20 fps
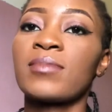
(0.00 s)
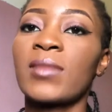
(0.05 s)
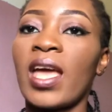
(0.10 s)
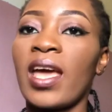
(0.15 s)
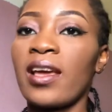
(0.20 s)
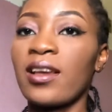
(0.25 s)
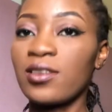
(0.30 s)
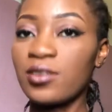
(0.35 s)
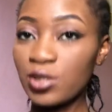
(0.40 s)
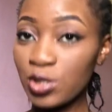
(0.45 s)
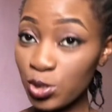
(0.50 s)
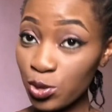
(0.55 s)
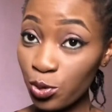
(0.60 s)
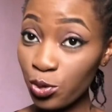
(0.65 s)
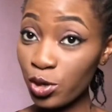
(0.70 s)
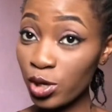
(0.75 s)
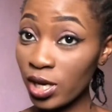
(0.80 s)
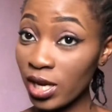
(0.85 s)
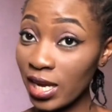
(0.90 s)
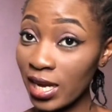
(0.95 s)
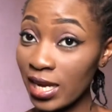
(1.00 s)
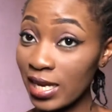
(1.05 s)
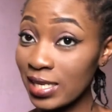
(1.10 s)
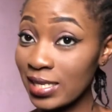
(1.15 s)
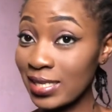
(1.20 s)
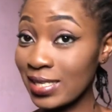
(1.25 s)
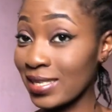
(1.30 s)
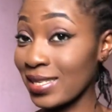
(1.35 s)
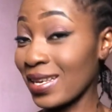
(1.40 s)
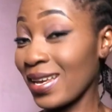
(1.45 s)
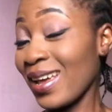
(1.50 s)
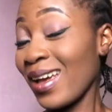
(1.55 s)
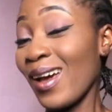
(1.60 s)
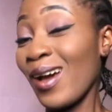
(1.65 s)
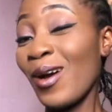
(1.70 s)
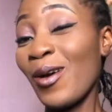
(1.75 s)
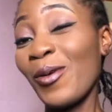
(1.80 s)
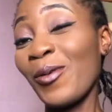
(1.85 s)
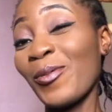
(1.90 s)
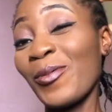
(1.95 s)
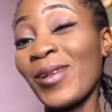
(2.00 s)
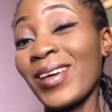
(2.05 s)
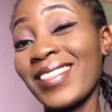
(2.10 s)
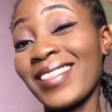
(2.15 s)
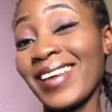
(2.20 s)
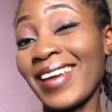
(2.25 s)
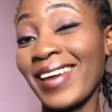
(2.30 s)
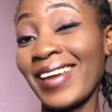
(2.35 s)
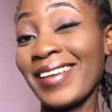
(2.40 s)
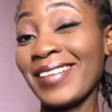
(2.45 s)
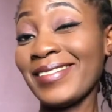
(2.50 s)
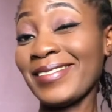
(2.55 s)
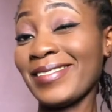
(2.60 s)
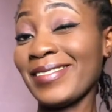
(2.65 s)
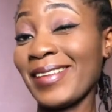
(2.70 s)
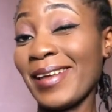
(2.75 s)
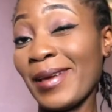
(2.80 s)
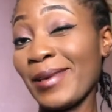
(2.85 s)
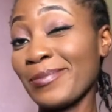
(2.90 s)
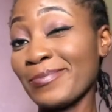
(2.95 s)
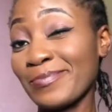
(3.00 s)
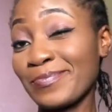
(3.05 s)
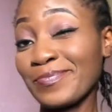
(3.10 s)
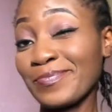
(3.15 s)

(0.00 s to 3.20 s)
I show you guys where the head's at